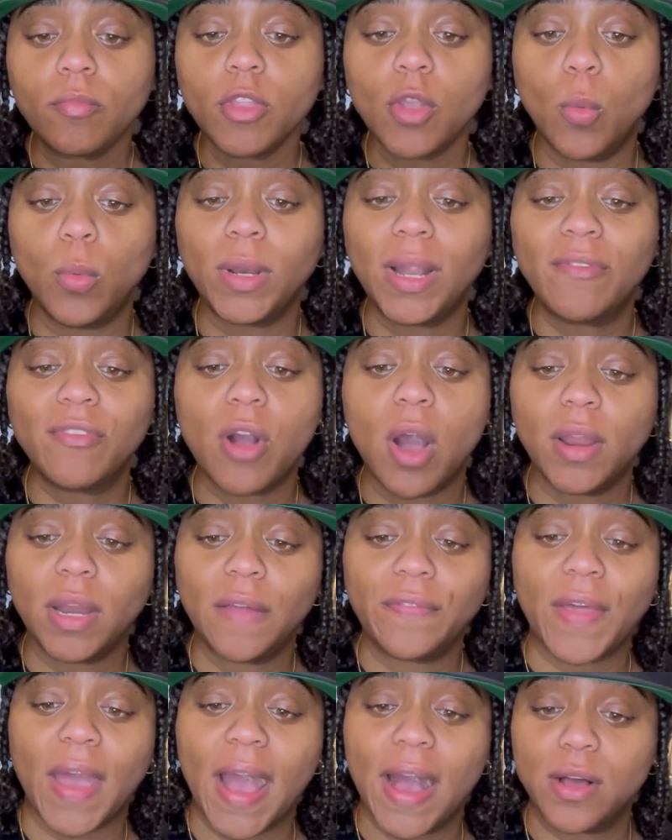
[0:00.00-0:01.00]
when I've gone
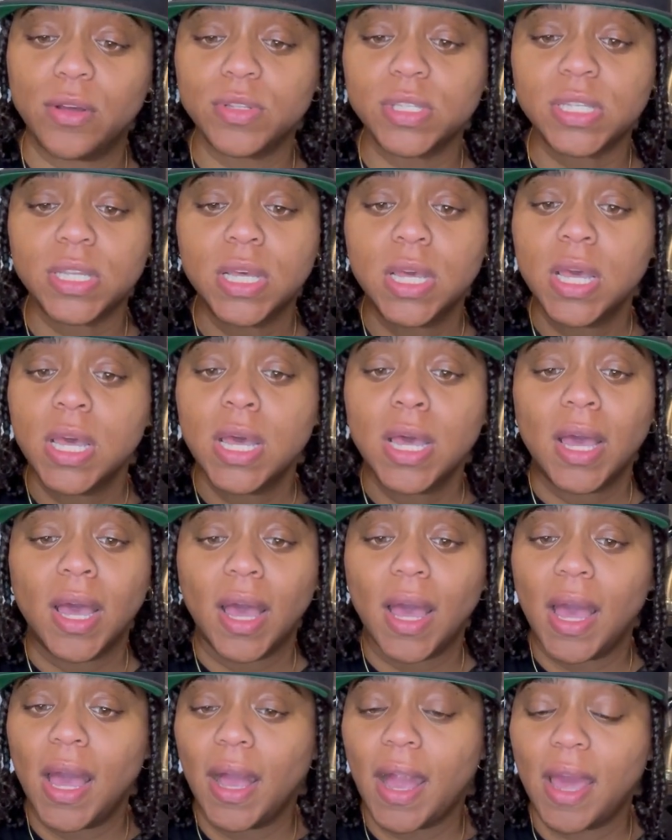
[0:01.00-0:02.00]
out the house,
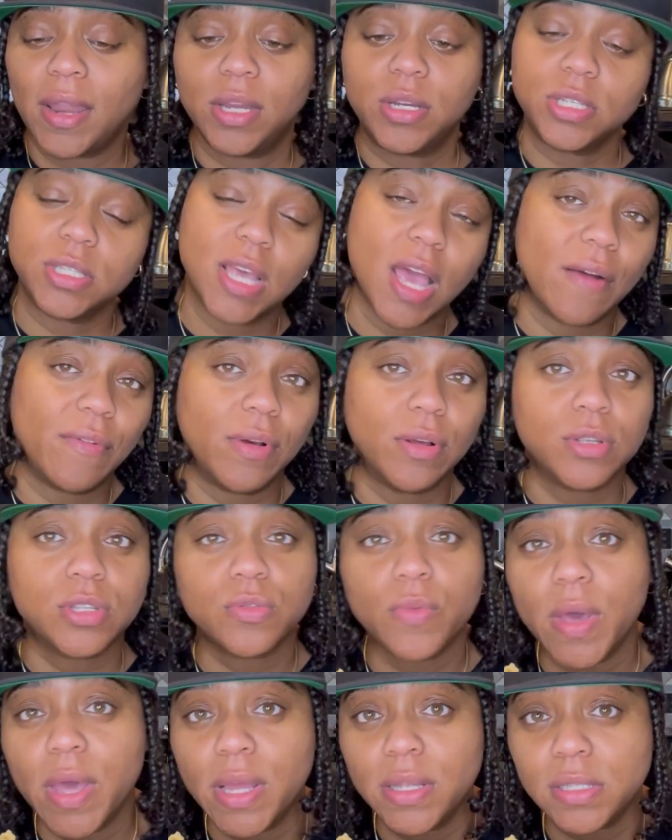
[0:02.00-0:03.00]
I kind of just have on
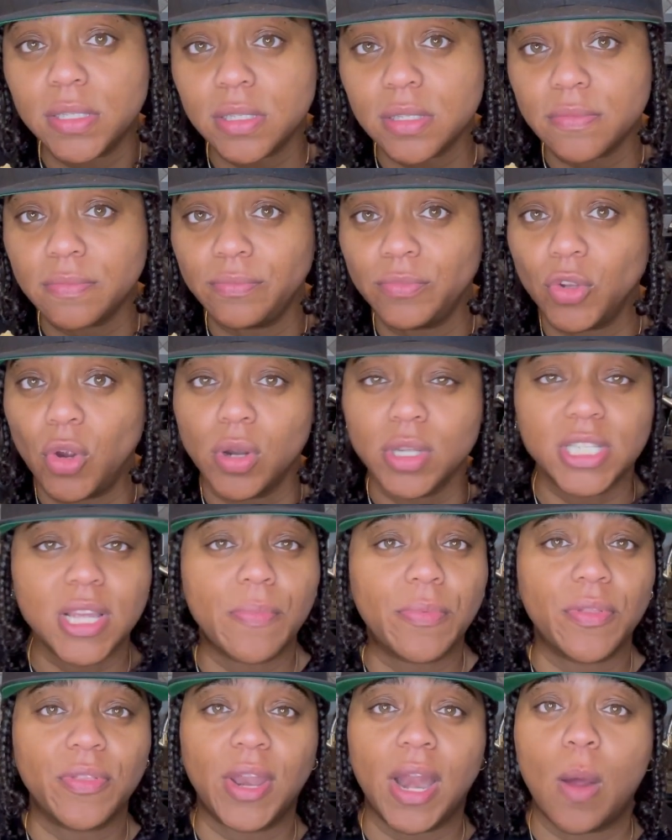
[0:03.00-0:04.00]
sweats or
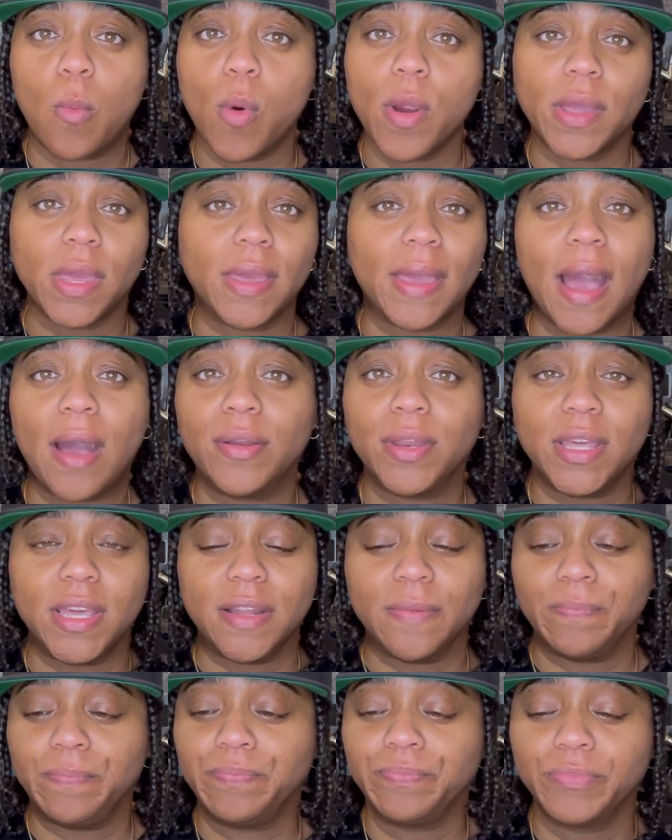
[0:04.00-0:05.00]
something that I'm working out
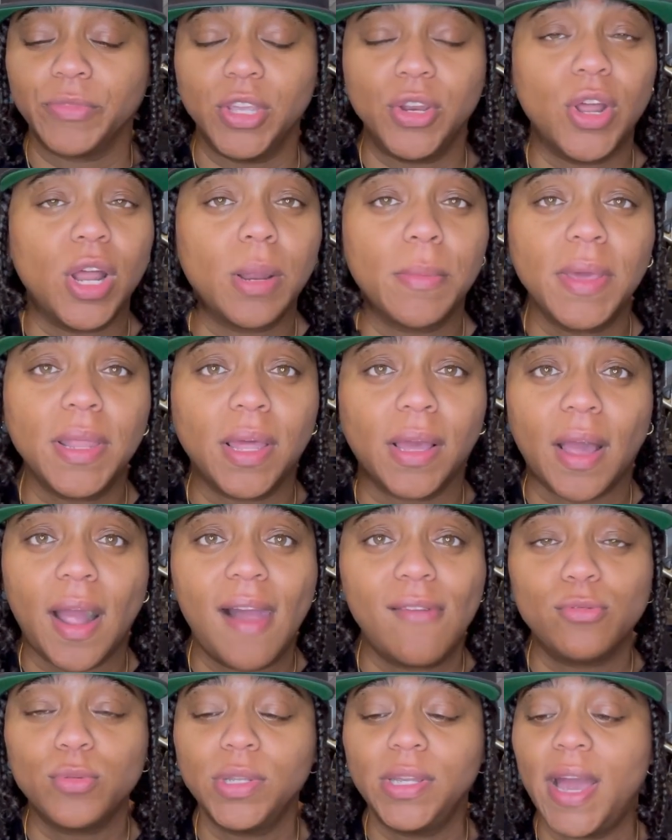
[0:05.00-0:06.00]
in. You know what I mean? Like I
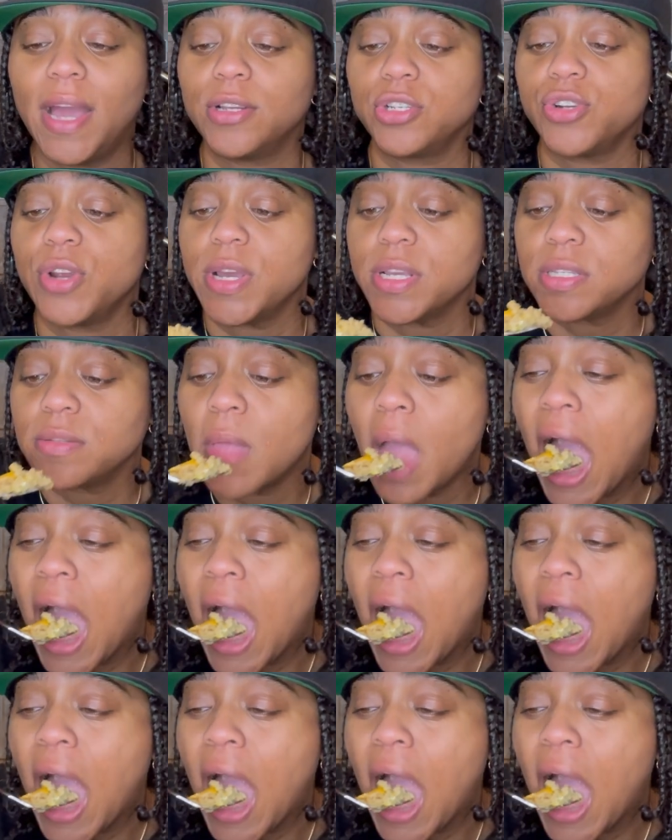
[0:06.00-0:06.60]
haven't really gotten dressed.